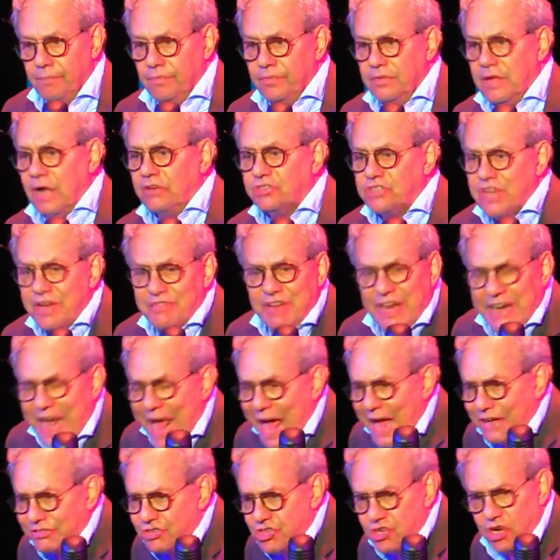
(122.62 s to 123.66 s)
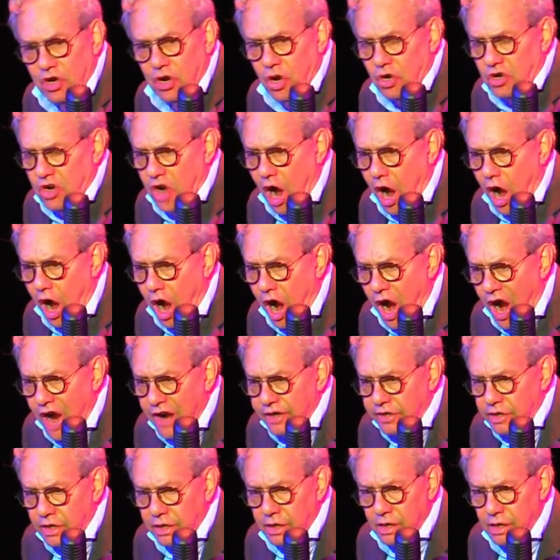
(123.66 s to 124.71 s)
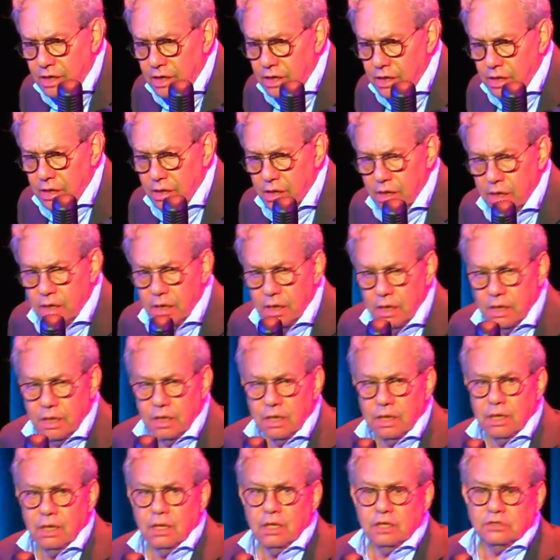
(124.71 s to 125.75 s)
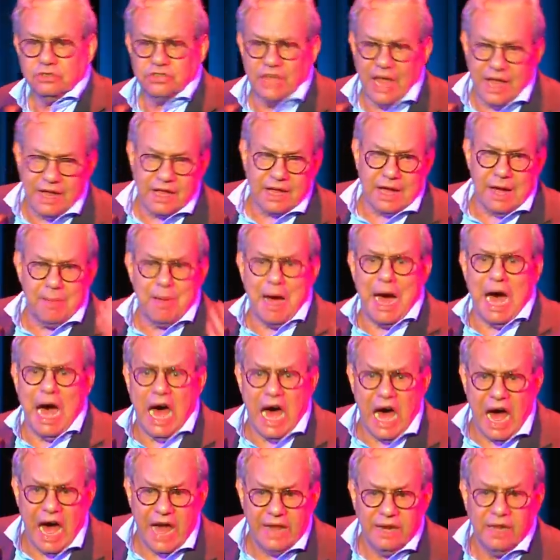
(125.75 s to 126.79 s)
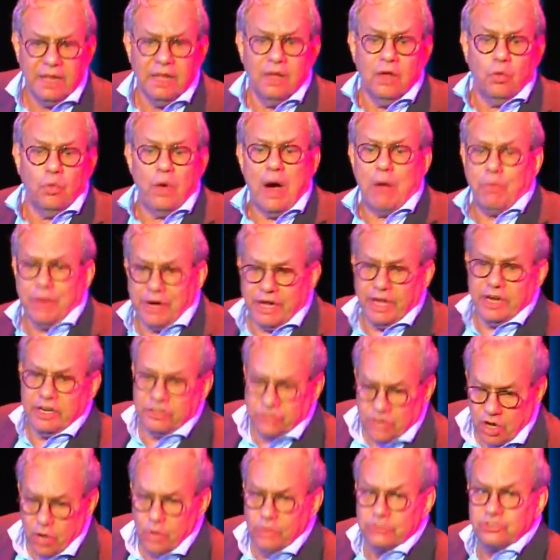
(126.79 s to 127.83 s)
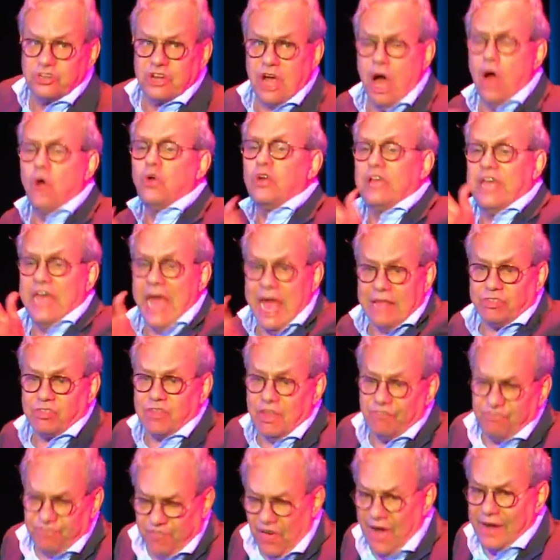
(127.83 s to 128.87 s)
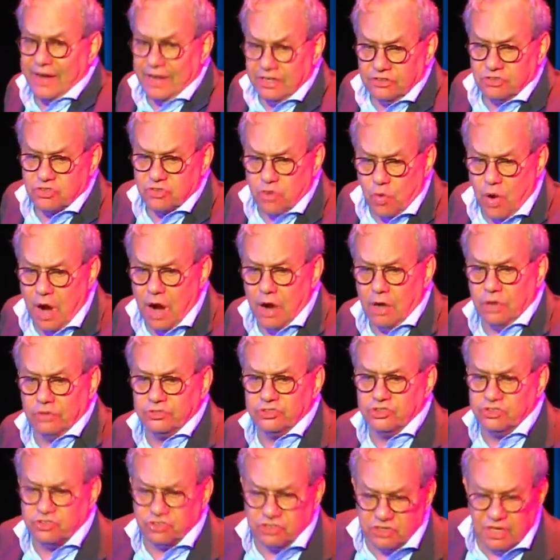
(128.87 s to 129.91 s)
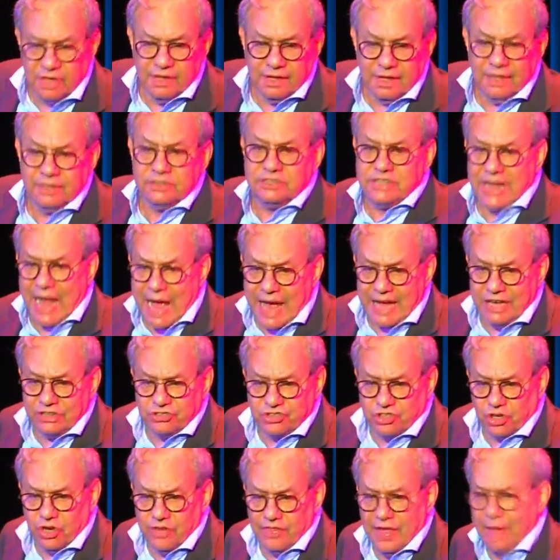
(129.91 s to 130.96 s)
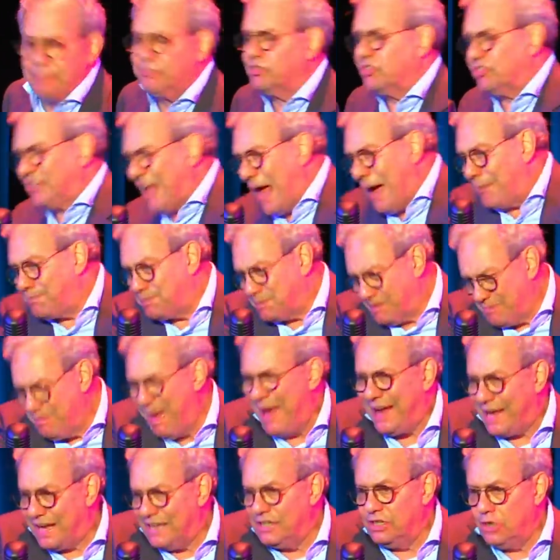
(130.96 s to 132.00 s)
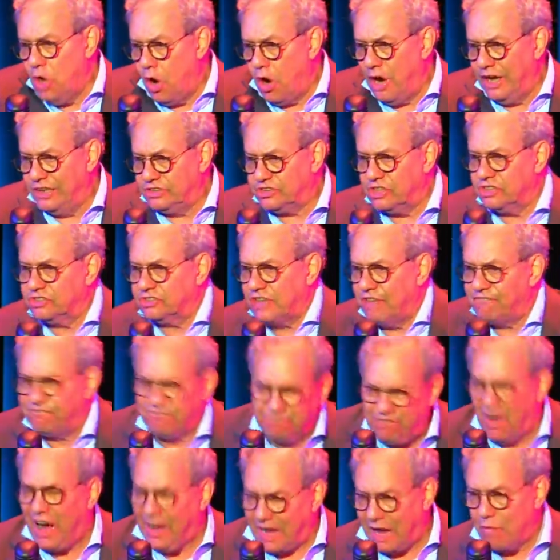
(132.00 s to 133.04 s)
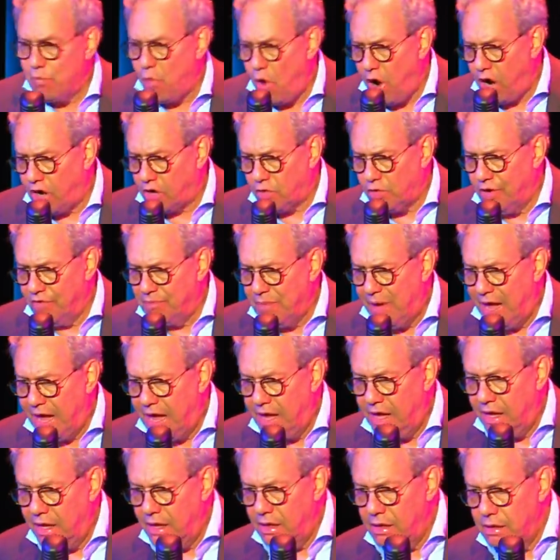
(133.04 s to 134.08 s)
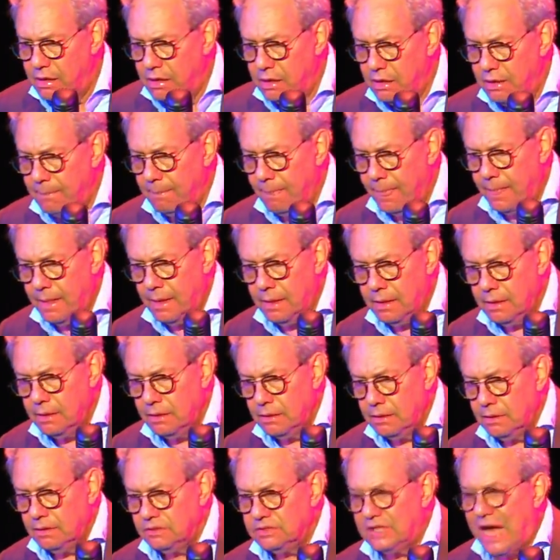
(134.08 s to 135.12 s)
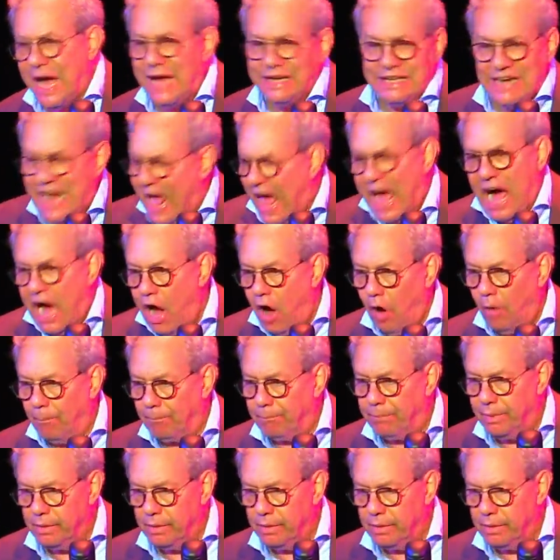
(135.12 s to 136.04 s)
Don't you have a National Guard? Say, come on, what we're gonna do is go get the fucking squirrels. Taser them, stop making noises and fucking work with me. Doesn't help.